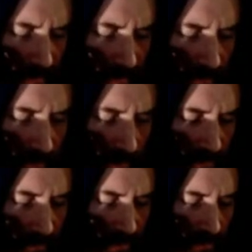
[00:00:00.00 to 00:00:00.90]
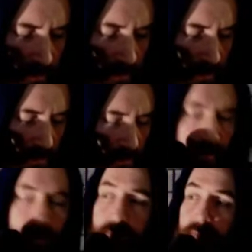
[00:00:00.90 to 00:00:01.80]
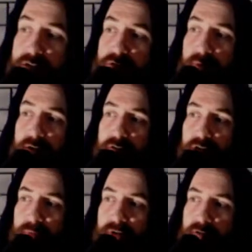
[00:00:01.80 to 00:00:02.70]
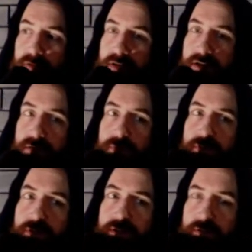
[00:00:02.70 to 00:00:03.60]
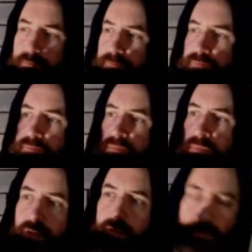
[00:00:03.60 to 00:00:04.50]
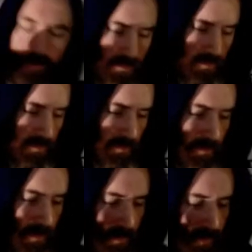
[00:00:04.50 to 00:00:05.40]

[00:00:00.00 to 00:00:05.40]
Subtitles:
I think it's probably fine. Okay, major, minor, dominant. Here they come. Here they come. All right.